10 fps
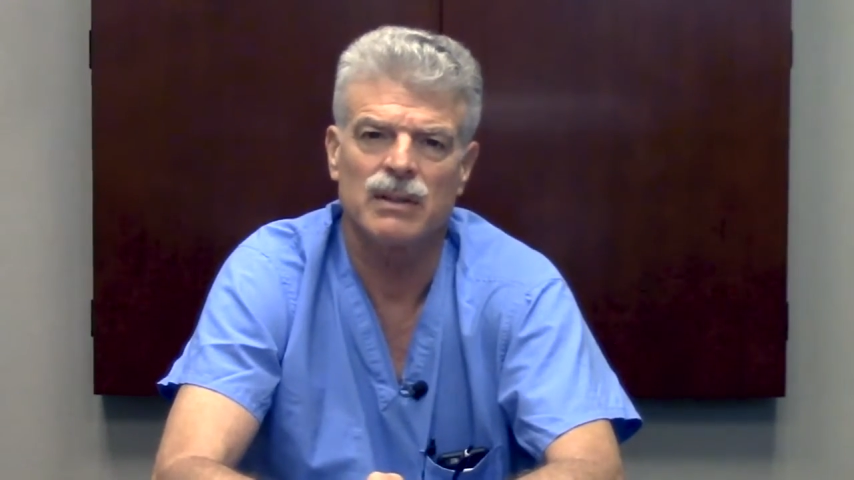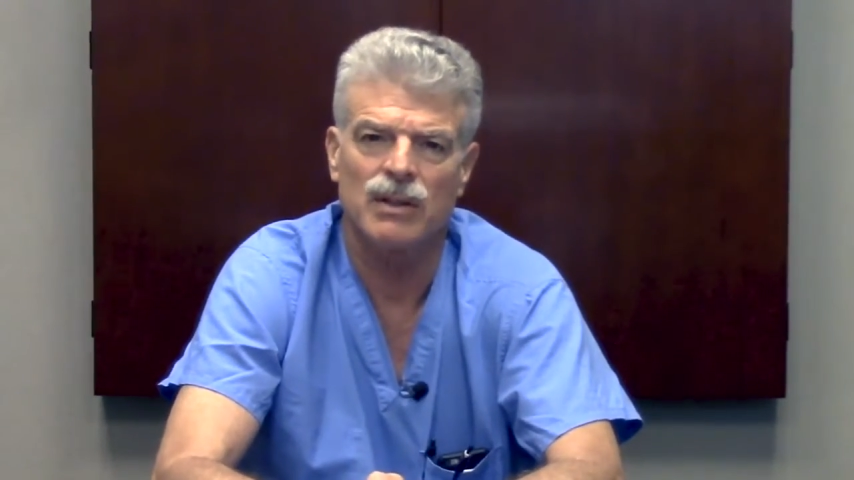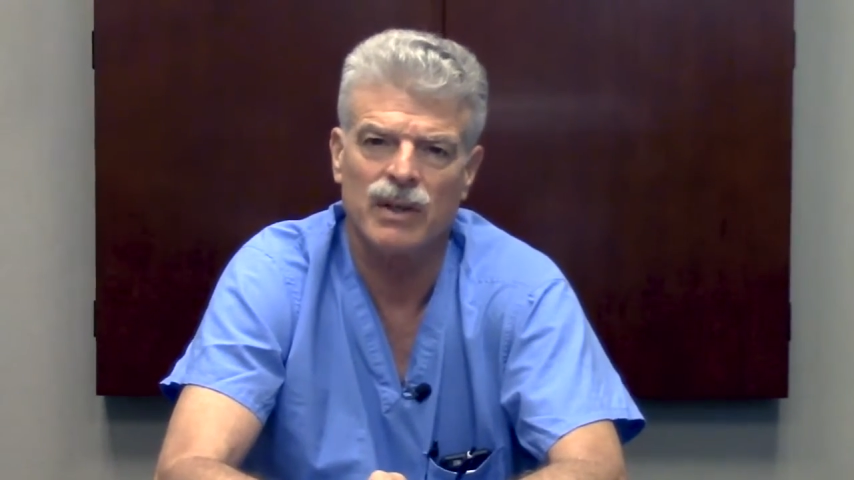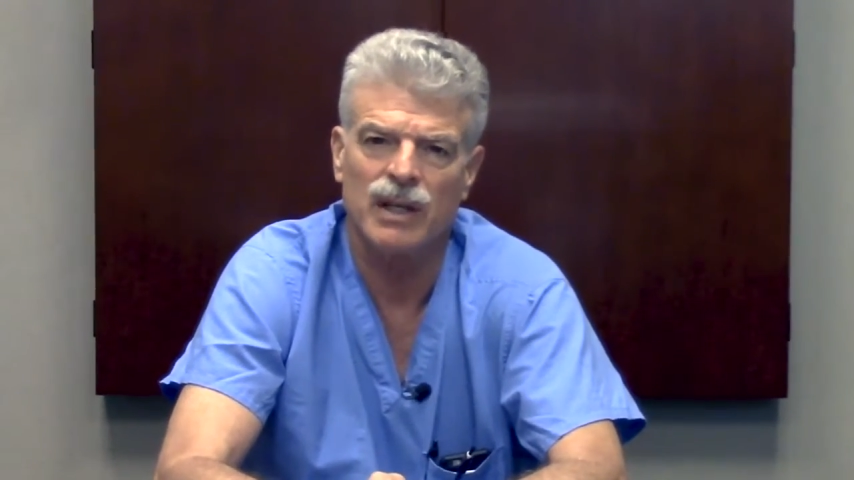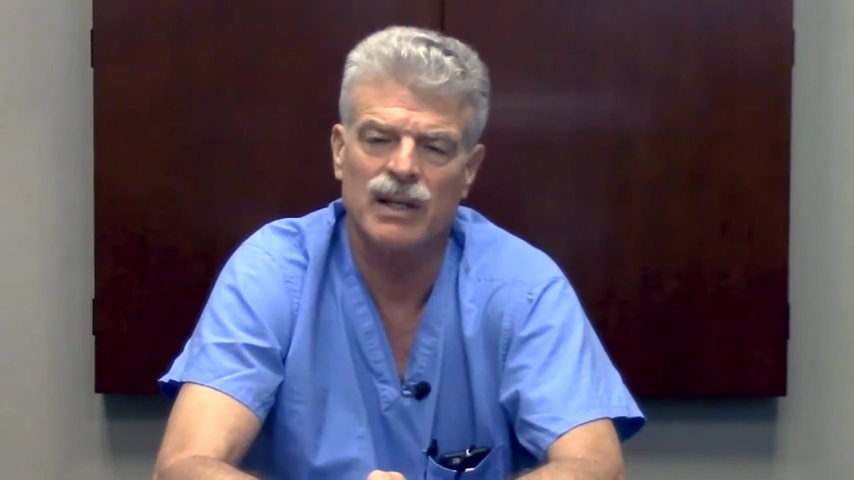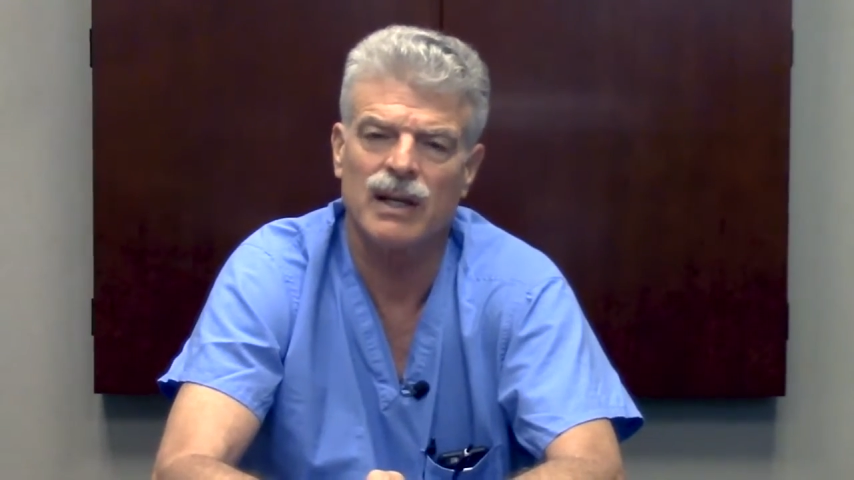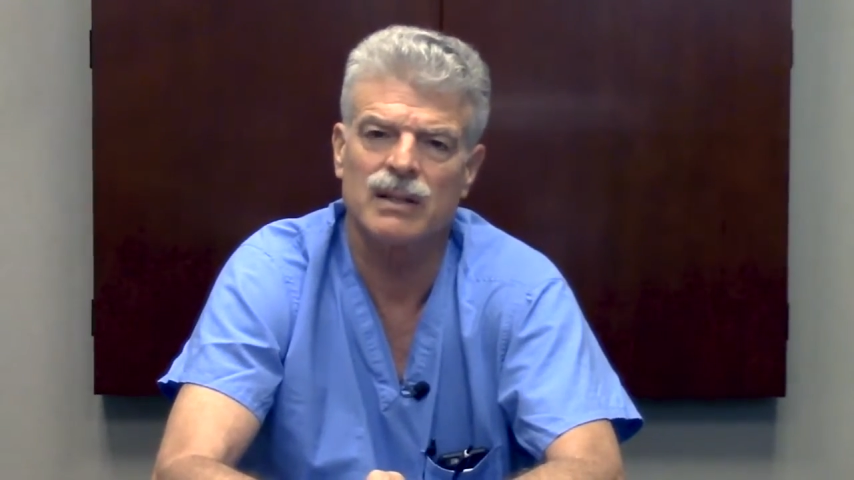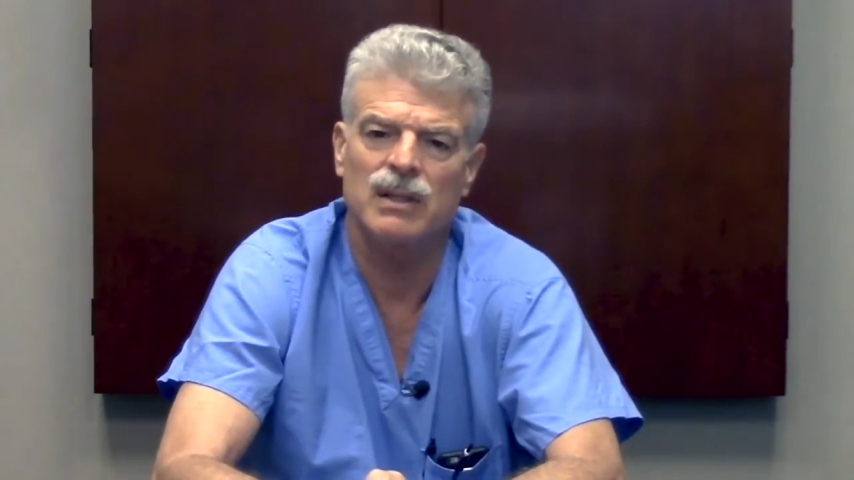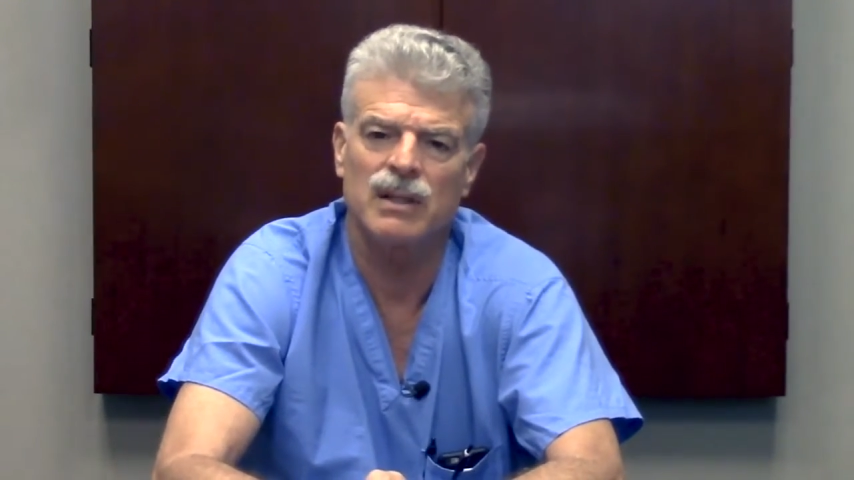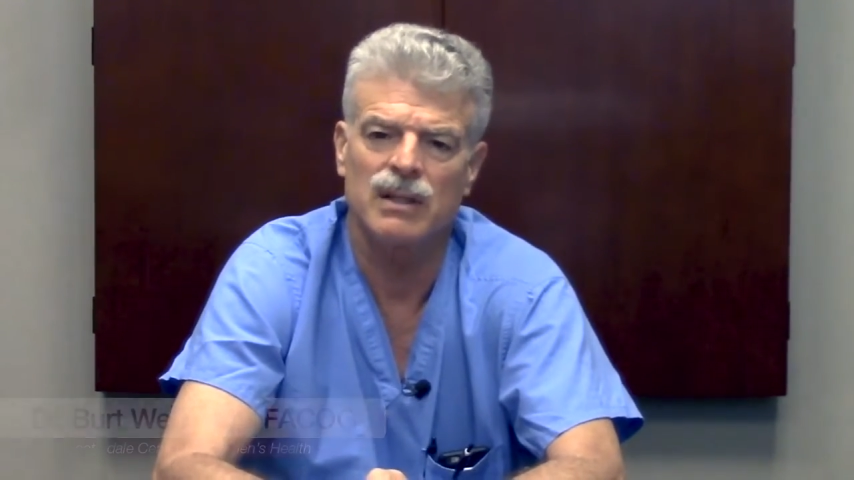looking
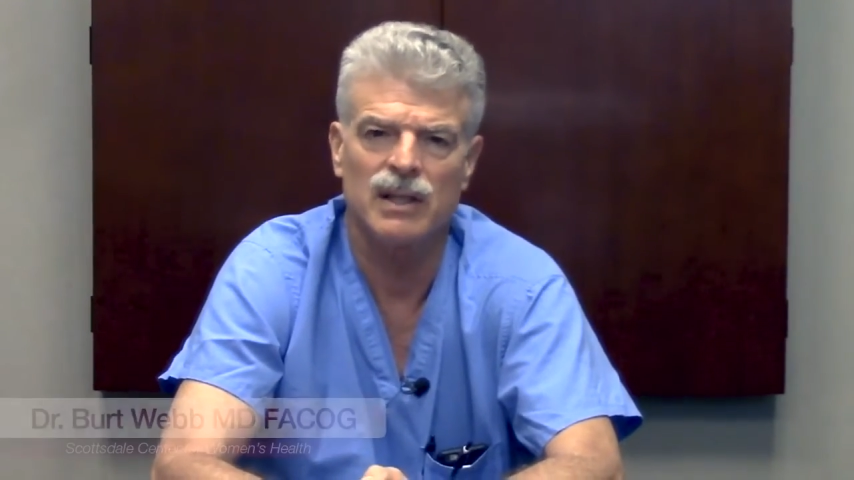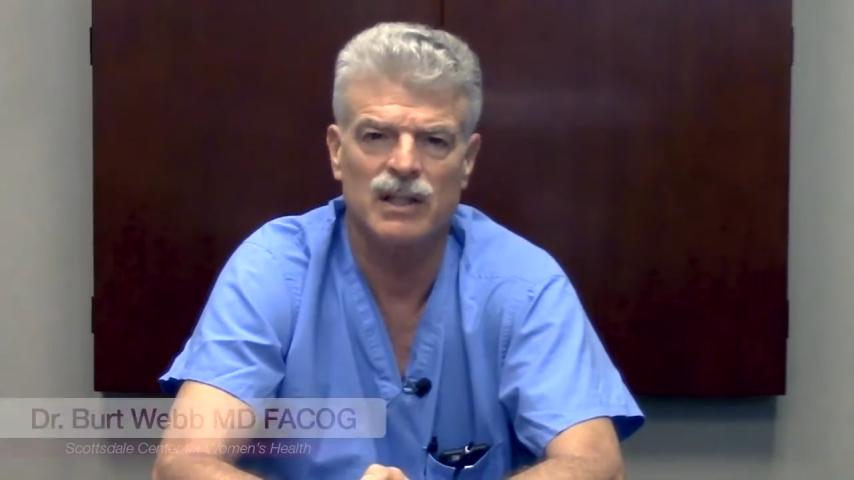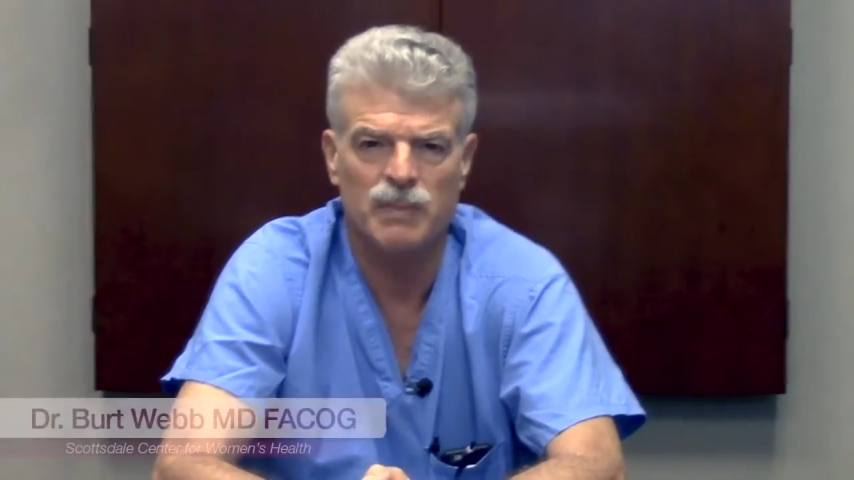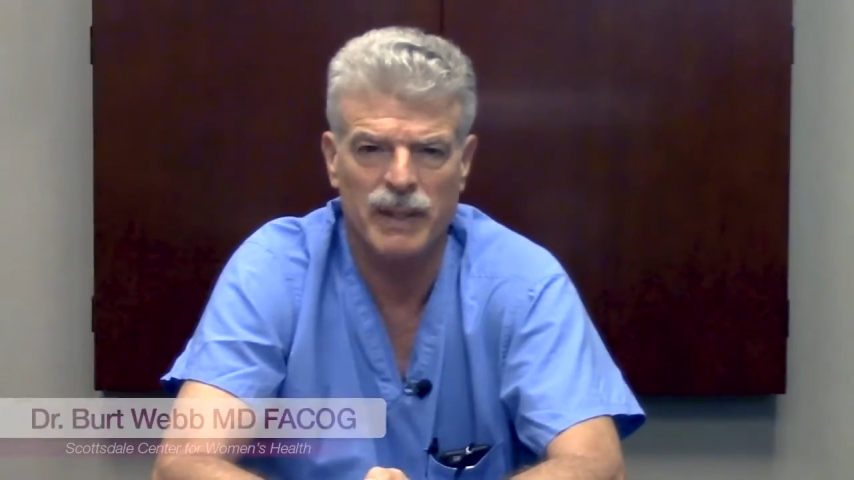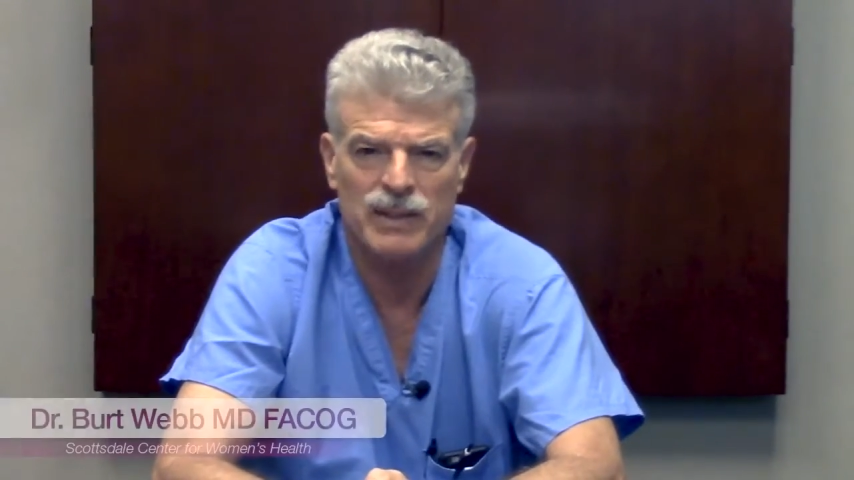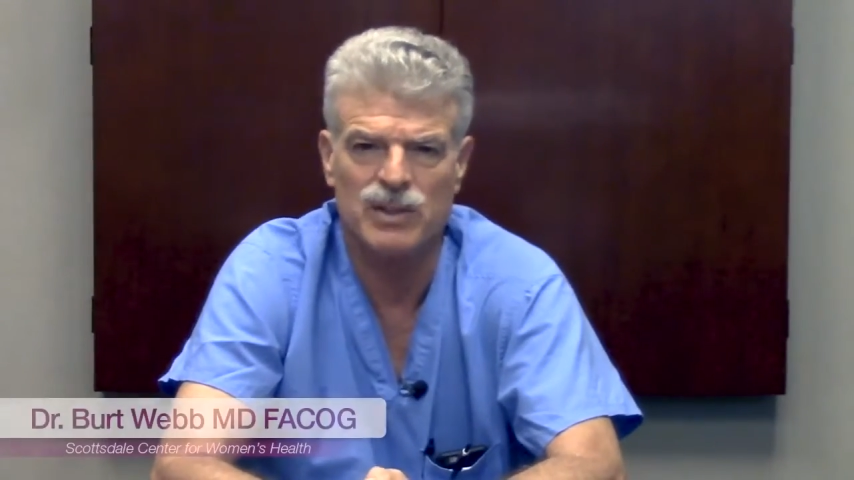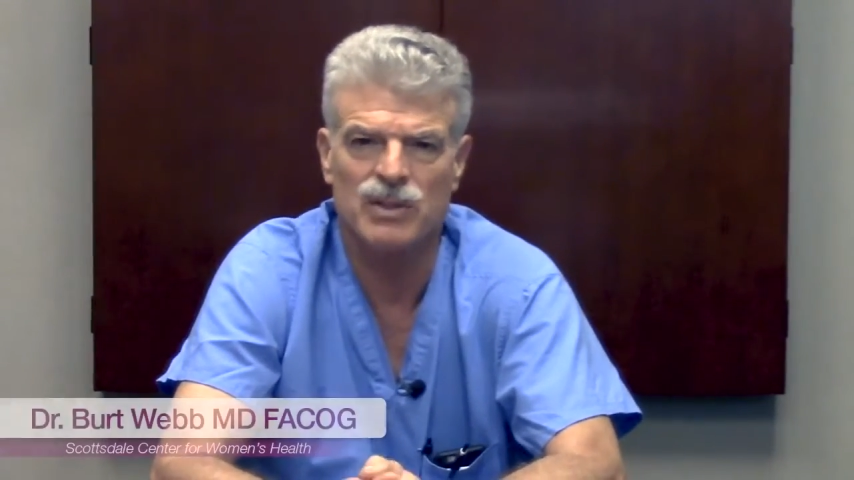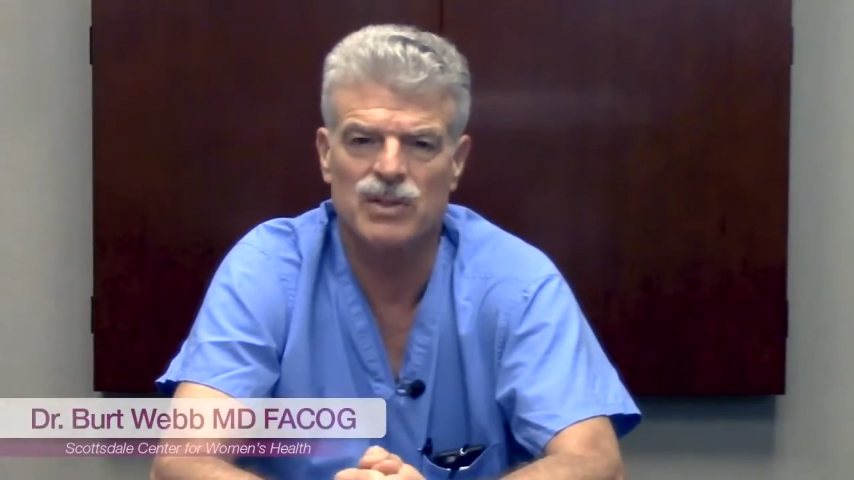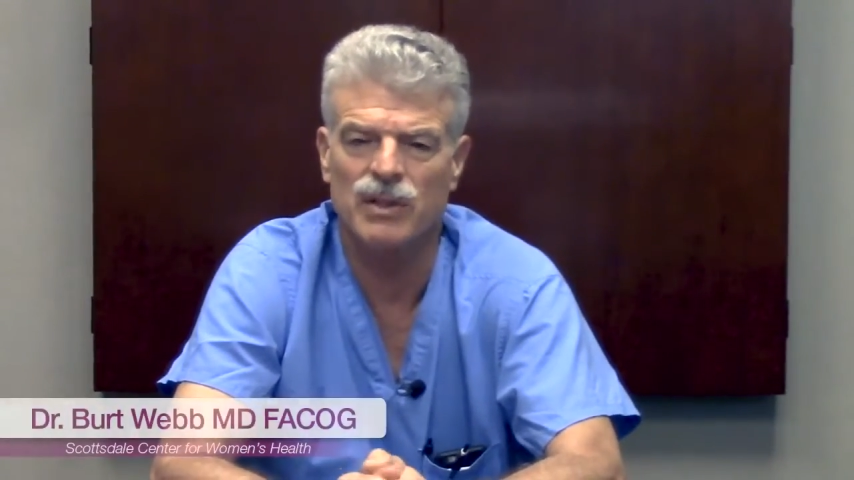at the expenses,